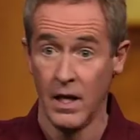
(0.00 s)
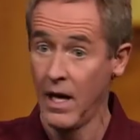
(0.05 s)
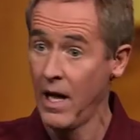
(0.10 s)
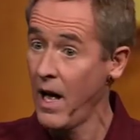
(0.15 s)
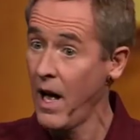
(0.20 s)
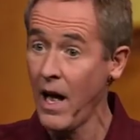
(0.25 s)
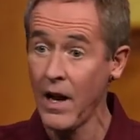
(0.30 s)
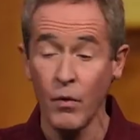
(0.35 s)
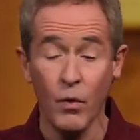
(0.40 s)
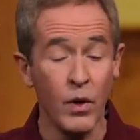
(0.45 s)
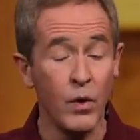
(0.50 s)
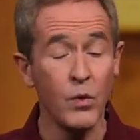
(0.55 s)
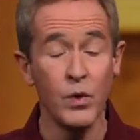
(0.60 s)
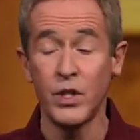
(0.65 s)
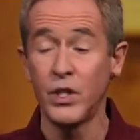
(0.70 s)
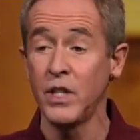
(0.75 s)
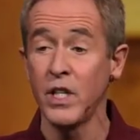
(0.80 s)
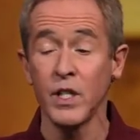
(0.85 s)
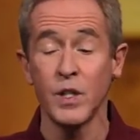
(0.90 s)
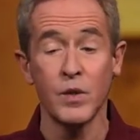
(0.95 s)
It was
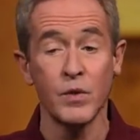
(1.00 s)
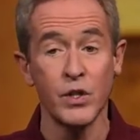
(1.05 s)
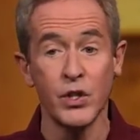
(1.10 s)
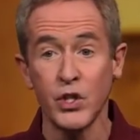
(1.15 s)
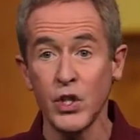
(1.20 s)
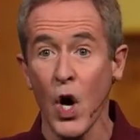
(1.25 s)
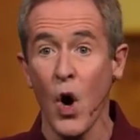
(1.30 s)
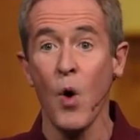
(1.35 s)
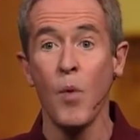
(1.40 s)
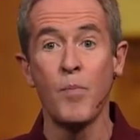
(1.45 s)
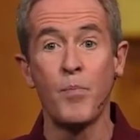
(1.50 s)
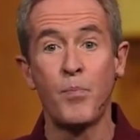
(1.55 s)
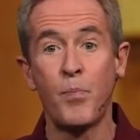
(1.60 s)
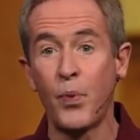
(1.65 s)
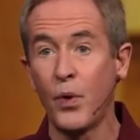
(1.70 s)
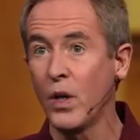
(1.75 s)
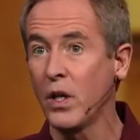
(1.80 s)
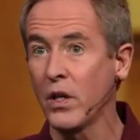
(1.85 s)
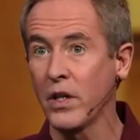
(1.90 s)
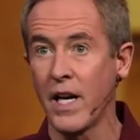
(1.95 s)
just so
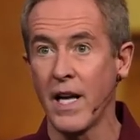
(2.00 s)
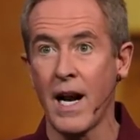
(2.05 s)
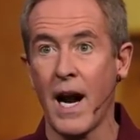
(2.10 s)
brilliant.